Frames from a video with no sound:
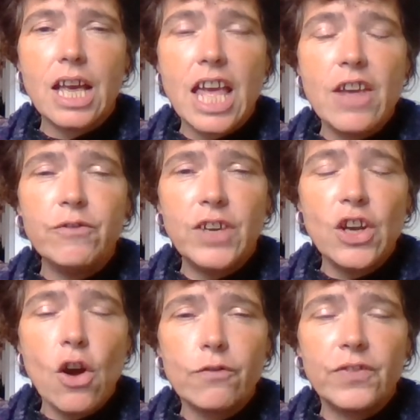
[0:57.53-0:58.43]
if you're
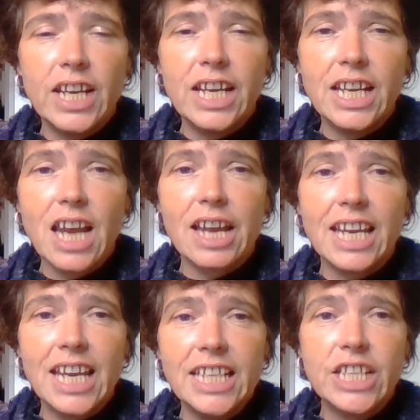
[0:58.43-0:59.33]
not feeling
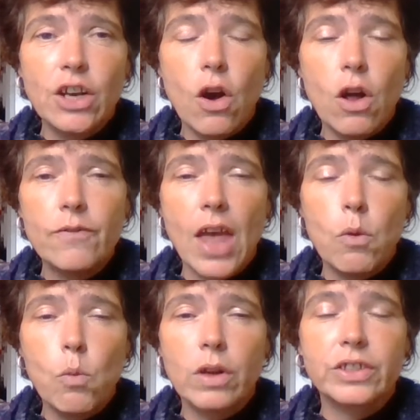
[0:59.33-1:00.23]
like eating all of it
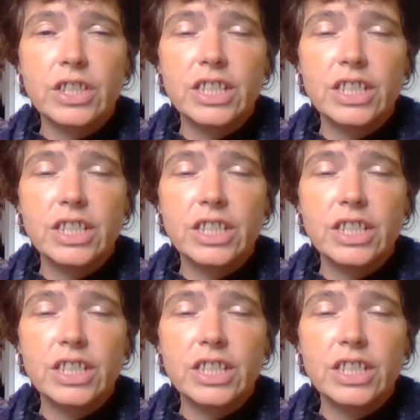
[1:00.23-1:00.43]
at once,